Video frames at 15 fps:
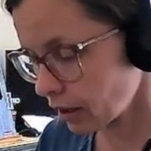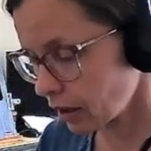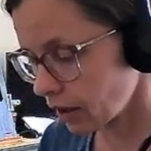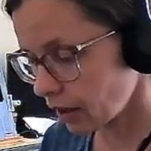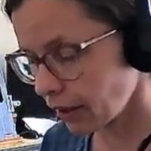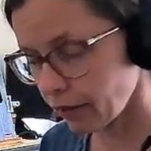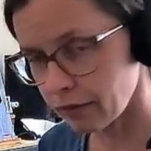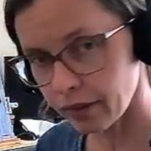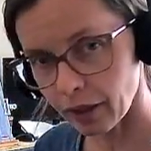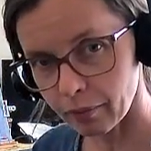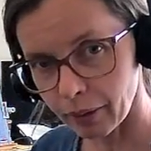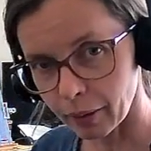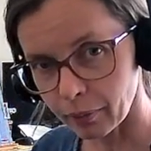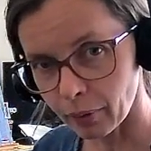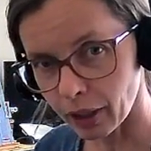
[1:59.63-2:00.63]
I've got
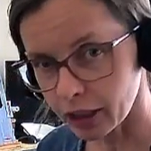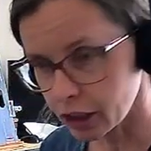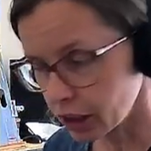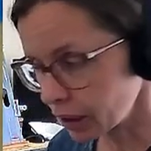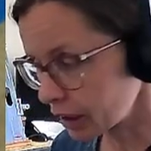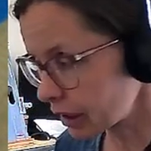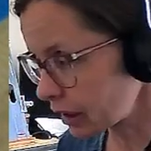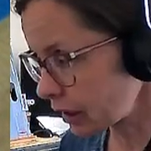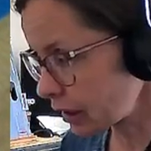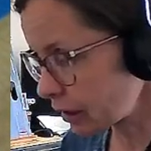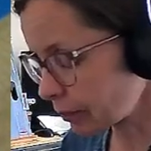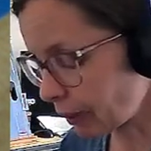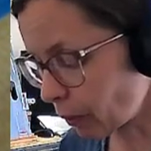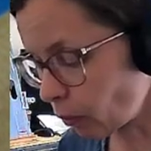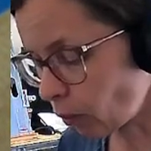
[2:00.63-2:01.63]
my brushes,
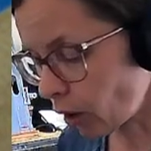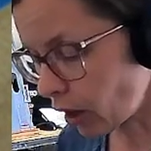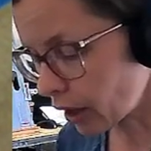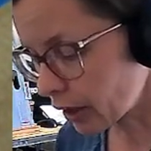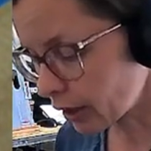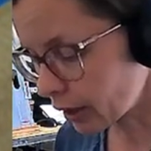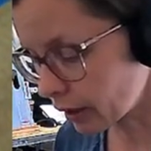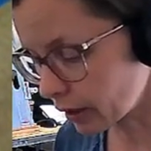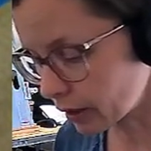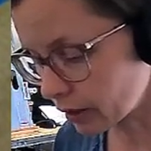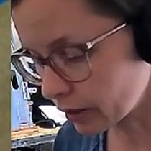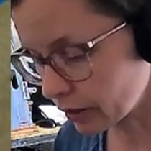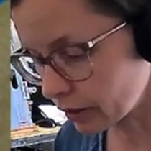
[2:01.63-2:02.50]
my water,